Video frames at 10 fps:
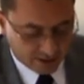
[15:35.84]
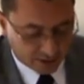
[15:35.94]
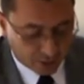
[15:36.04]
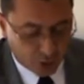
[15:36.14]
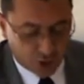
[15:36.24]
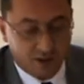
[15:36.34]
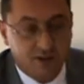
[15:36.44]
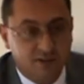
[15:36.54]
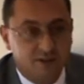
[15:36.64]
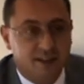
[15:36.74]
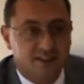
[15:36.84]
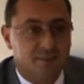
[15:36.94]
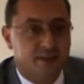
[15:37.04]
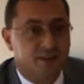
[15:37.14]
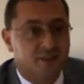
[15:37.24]
is crucial as a
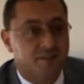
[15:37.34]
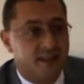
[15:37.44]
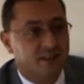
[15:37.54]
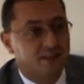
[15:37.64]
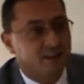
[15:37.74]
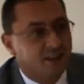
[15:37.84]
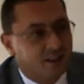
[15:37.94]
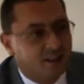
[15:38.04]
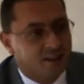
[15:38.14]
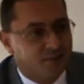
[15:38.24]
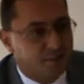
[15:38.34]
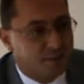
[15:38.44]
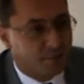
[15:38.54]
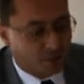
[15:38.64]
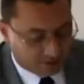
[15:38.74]
matter of fact uh, from
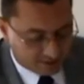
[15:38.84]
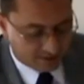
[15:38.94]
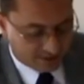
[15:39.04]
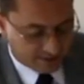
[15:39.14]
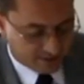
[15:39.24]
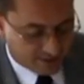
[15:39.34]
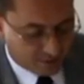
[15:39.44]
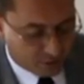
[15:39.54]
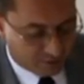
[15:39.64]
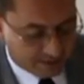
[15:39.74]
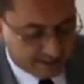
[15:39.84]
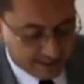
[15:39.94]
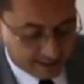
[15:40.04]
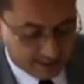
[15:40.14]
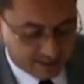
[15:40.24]
the point uh, of view of the
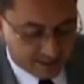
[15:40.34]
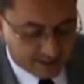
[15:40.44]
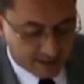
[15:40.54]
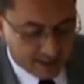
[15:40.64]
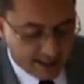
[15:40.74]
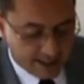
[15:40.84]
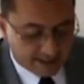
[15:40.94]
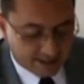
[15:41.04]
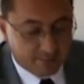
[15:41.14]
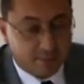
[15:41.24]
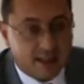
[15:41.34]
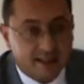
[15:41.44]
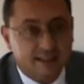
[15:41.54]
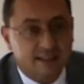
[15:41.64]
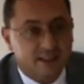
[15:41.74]
state, as it
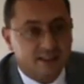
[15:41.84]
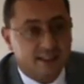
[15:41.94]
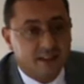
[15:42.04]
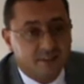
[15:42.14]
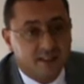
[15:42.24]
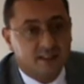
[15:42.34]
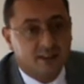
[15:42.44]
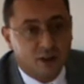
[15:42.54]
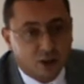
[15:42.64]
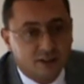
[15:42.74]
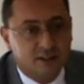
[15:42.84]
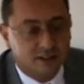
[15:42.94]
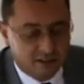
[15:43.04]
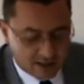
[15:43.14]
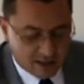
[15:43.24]
implies a significant
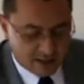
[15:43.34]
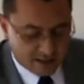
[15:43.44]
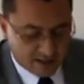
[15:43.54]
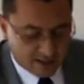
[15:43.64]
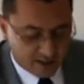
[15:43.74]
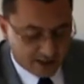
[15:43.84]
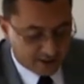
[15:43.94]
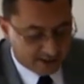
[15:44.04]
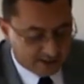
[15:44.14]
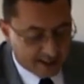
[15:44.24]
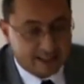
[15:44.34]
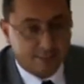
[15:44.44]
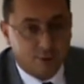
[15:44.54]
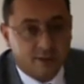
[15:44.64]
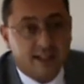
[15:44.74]
loss uh, in its
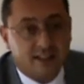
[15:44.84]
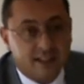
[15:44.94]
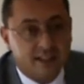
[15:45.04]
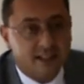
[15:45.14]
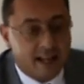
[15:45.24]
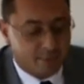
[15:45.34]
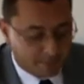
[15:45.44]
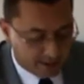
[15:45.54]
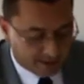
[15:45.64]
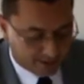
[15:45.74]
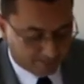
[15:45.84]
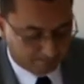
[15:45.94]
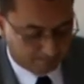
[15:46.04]
exploiting capability.